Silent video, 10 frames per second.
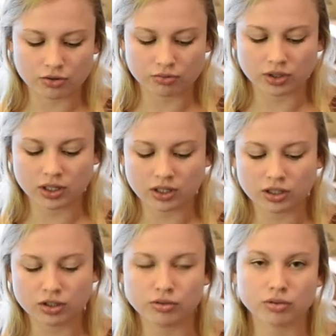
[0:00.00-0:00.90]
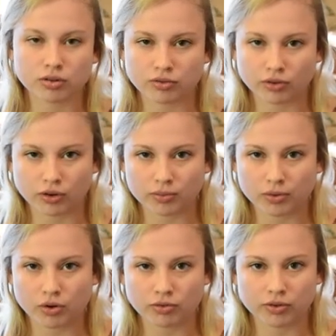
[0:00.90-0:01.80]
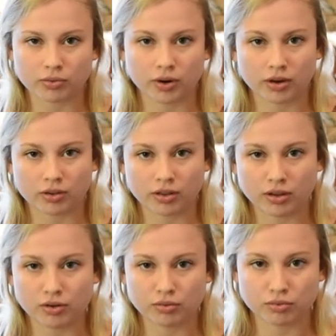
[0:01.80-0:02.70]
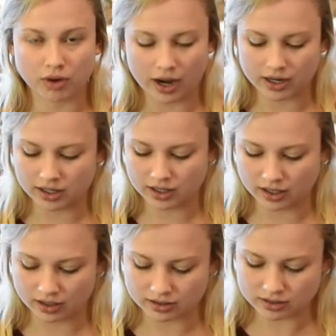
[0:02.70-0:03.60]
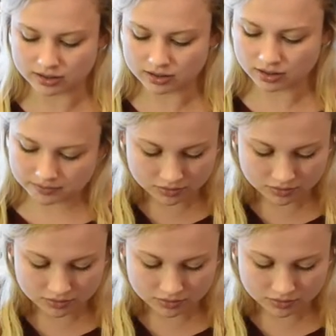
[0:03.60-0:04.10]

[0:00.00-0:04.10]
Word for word: green uniform over where the red is.